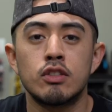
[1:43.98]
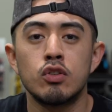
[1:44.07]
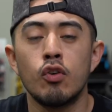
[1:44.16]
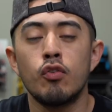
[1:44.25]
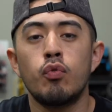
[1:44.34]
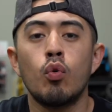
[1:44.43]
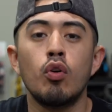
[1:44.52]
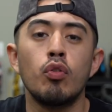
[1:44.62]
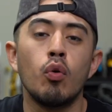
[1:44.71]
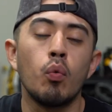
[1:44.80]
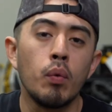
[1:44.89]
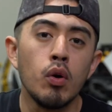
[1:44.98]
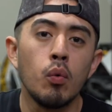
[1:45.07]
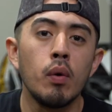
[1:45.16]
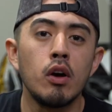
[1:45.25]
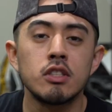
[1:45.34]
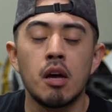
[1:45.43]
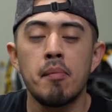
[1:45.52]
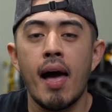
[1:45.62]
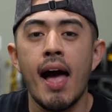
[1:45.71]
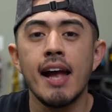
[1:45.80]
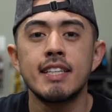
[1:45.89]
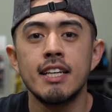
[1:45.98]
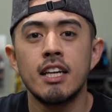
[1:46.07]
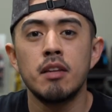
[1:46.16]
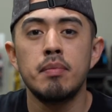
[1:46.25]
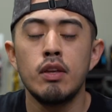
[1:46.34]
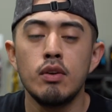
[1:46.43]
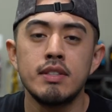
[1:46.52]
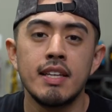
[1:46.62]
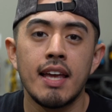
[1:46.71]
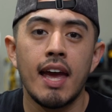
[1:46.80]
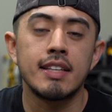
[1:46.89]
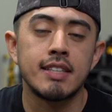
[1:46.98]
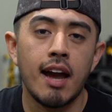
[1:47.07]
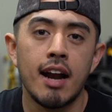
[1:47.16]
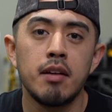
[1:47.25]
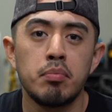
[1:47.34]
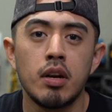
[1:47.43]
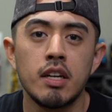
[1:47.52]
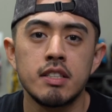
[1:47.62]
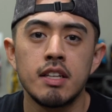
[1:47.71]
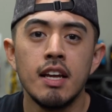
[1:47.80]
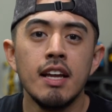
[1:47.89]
So for the wheel wells, I'm actually going to be using a tire brush.